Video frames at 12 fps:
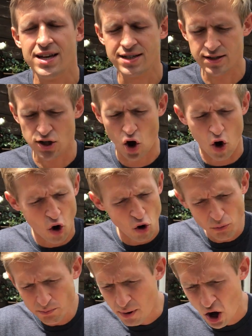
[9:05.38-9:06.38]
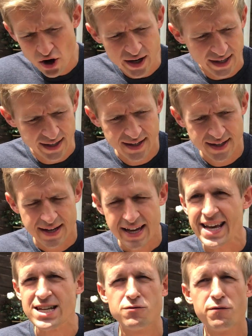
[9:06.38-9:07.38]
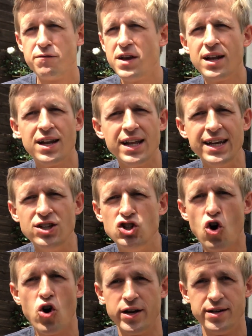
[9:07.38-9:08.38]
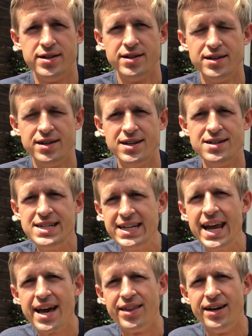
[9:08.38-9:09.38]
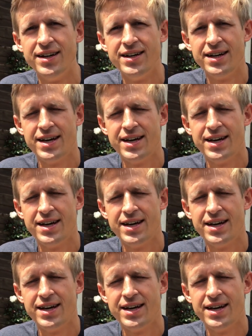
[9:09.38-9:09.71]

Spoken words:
He says, the whole body is fitly joined together